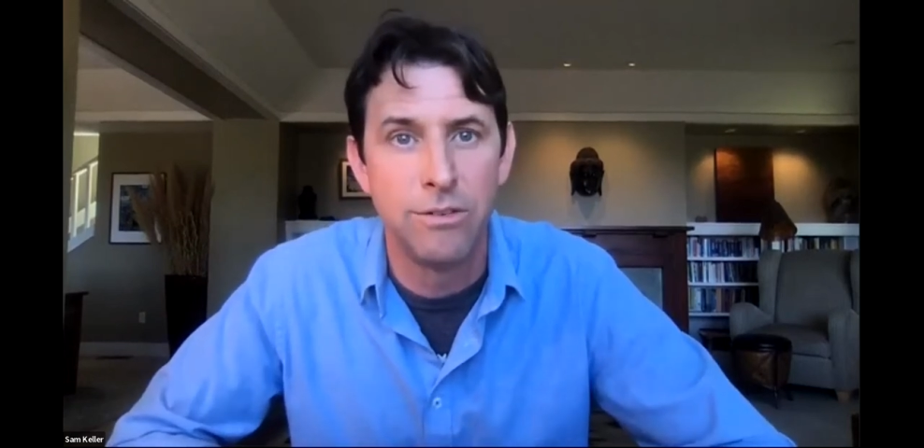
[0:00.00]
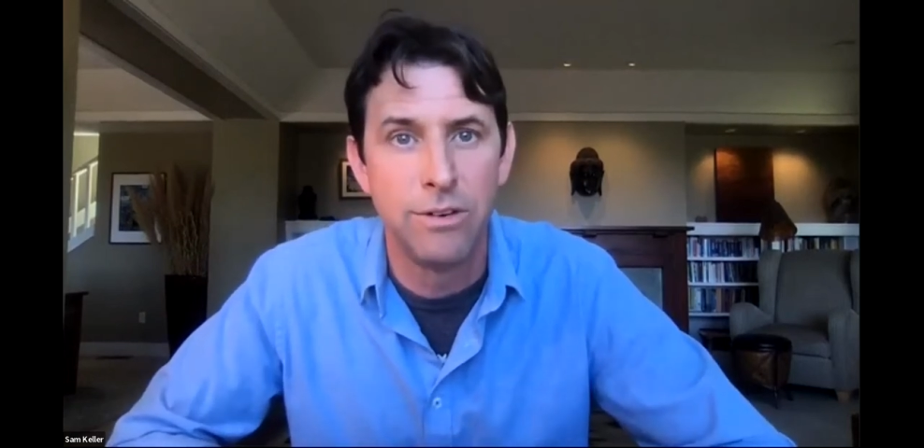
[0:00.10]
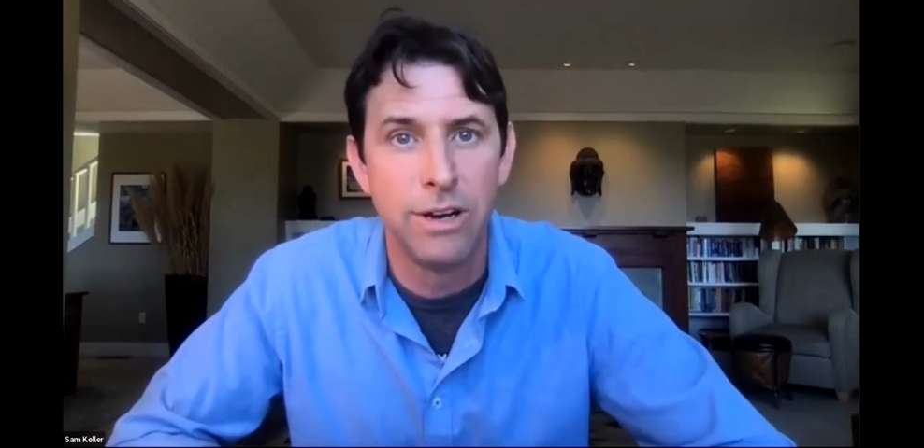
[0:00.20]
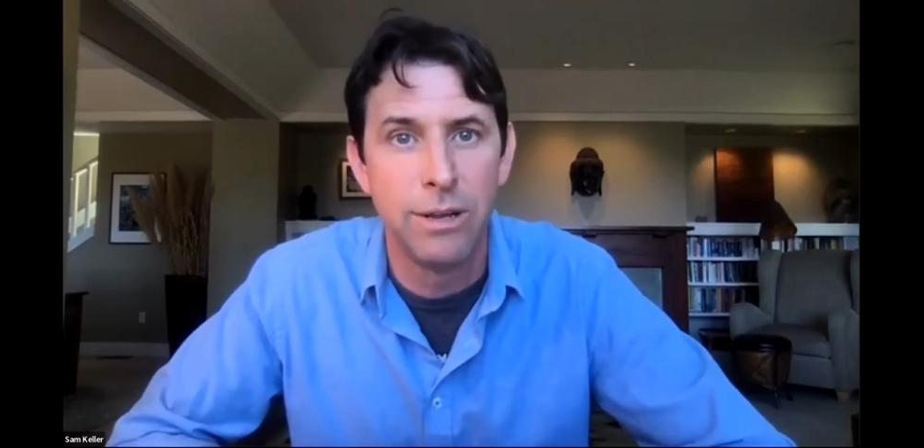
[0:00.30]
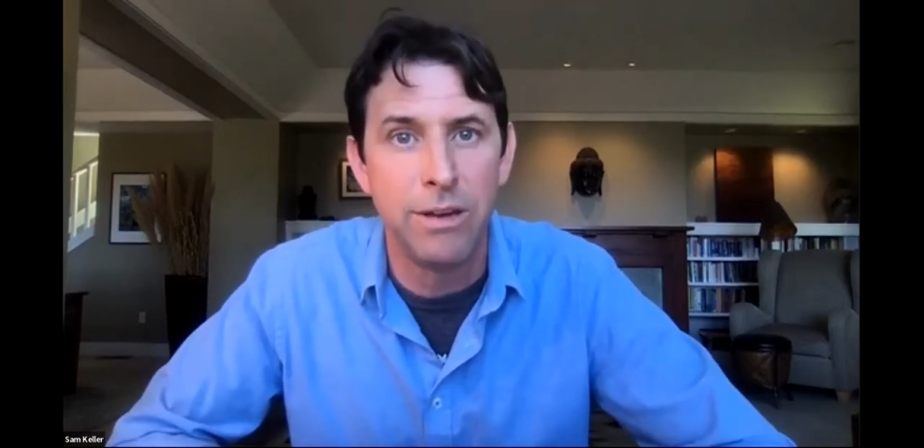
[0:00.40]

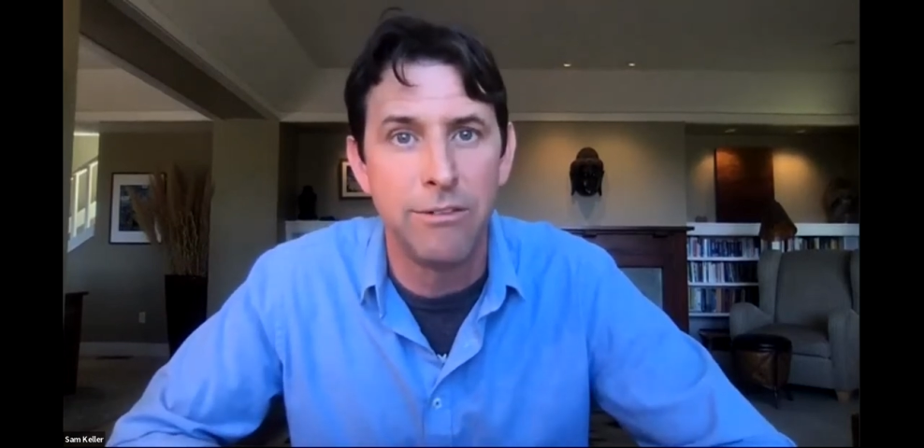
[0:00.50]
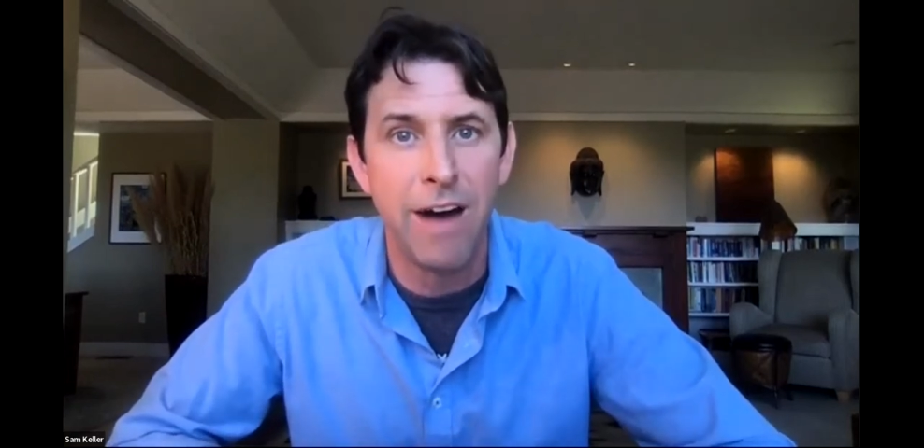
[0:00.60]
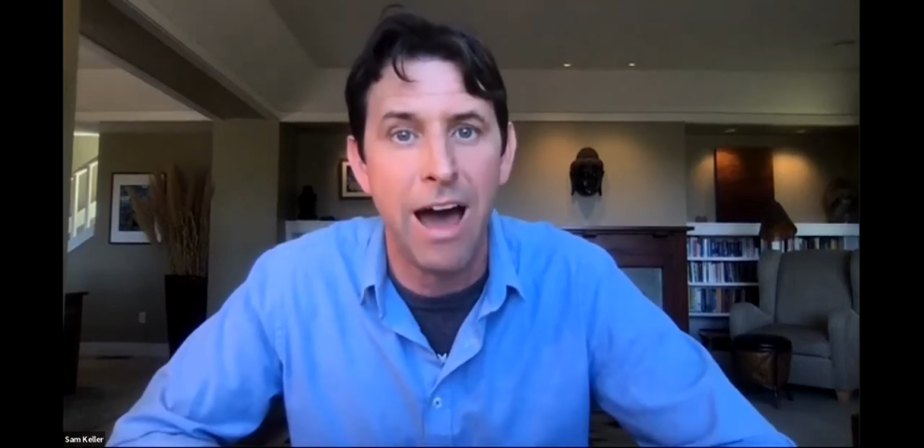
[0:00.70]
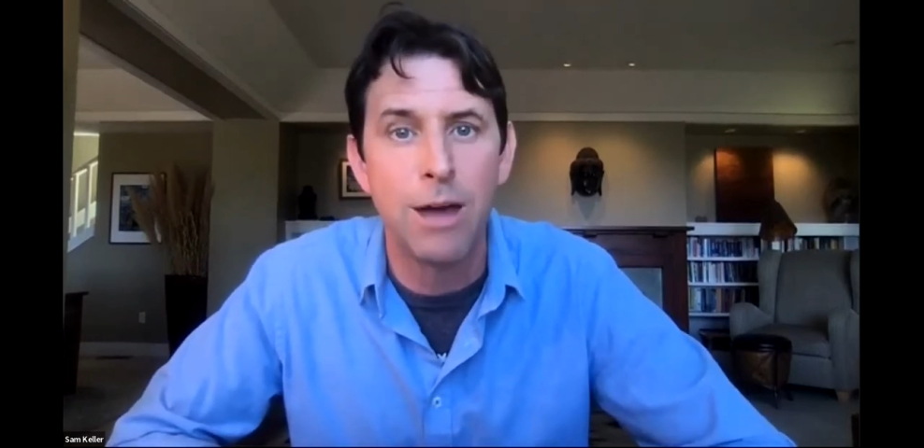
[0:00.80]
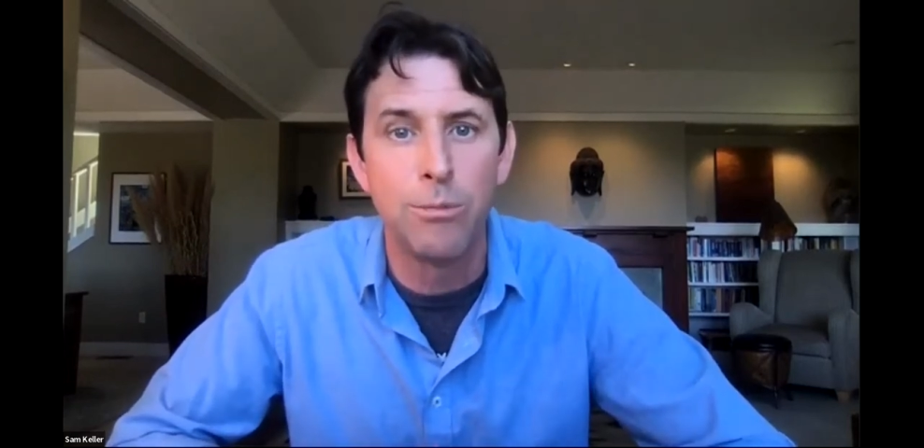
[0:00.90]
really be a
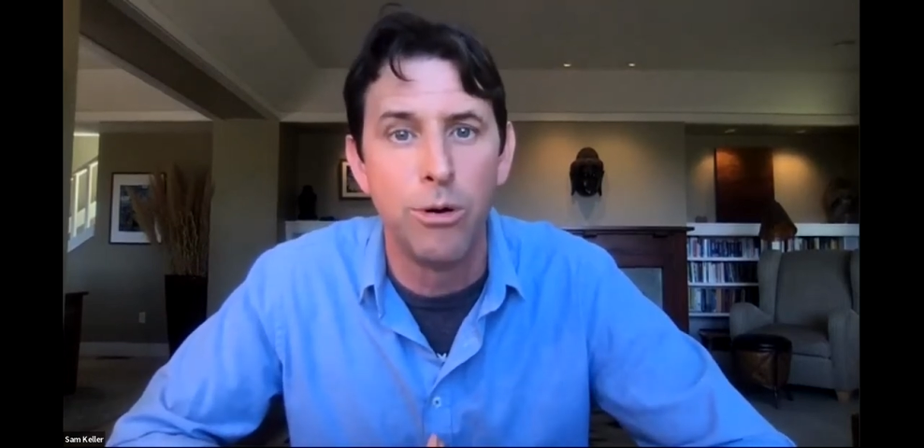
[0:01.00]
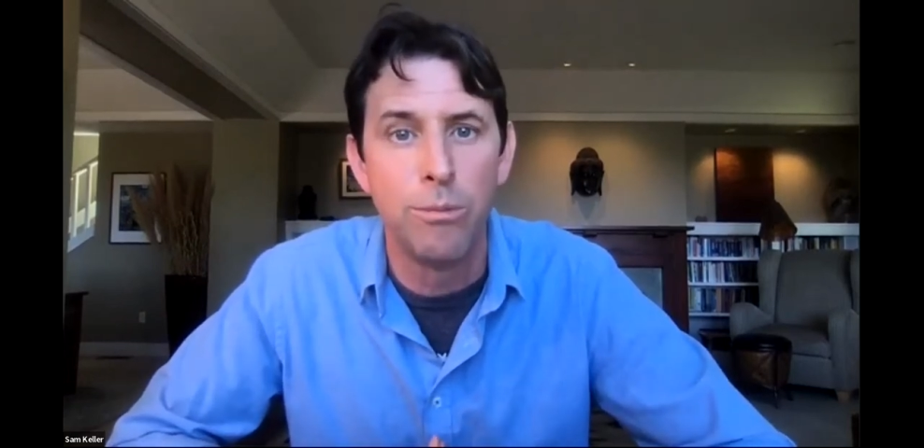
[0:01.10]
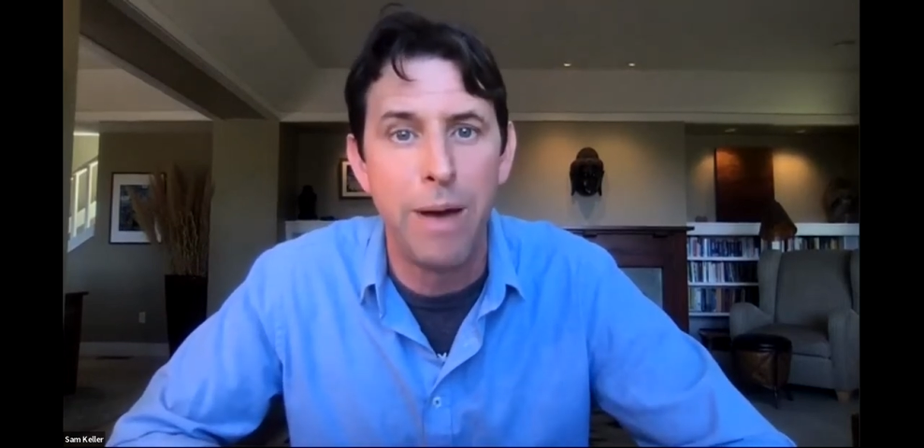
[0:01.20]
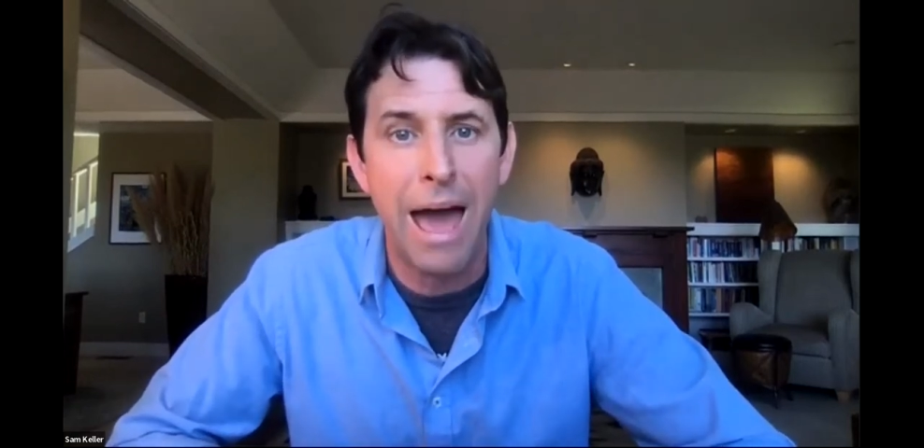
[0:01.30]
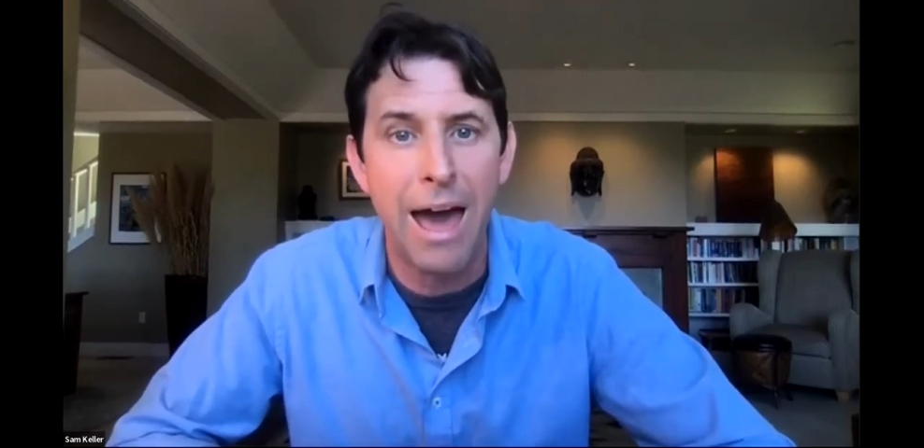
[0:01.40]

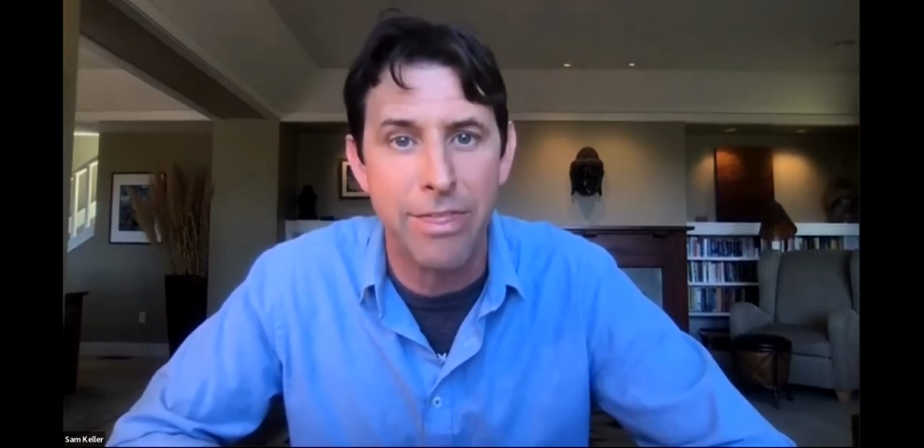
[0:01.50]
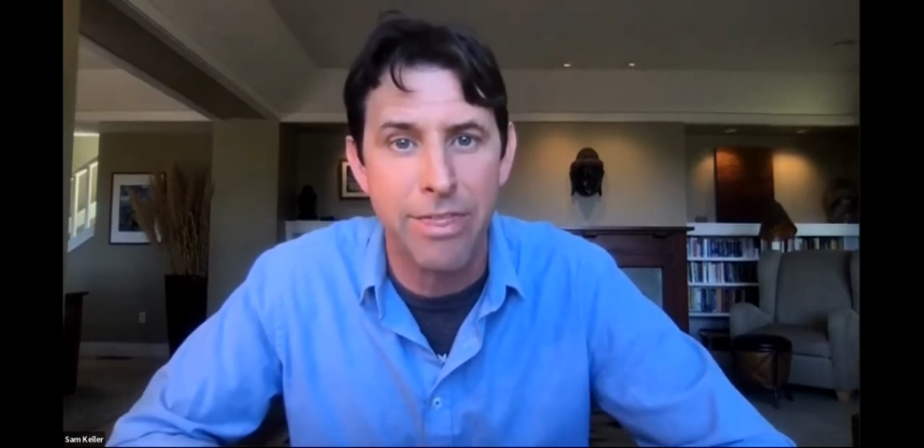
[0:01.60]
viable path.